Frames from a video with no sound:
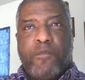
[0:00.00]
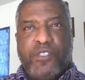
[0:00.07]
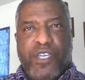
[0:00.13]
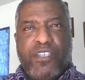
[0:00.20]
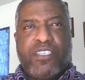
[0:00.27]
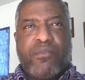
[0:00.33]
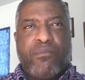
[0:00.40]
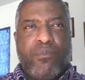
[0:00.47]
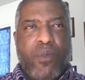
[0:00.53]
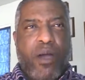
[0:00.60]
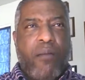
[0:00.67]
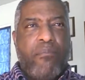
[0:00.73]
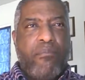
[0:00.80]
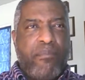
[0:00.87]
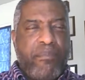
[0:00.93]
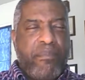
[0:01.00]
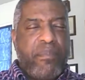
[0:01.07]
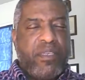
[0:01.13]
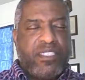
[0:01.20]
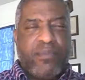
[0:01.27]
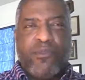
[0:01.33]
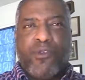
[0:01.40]
shared some
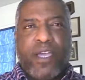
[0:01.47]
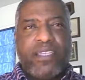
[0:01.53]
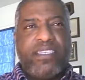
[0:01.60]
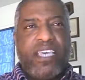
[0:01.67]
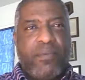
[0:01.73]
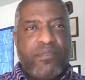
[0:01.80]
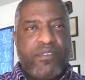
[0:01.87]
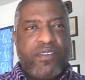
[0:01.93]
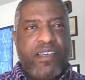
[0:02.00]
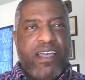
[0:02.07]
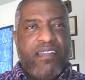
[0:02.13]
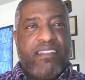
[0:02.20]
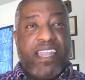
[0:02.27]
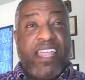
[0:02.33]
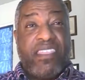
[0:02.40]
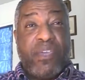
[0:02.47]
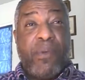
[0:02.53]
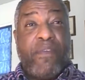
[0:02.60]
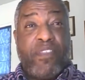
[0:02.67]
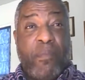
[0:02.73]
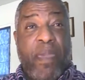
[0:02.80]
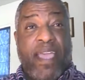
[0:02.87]
great tips that I
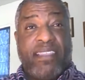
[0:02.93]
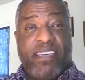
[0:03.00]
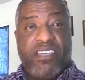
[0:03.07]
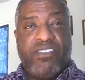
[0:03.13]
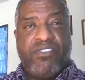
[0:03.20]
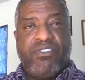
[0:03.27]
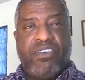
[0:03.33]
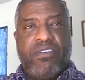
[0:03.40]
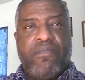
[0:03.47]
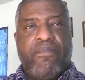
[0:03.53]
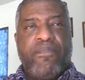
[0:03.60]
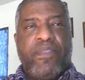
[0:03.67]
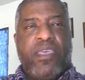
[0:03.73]
think we have to pay attention to.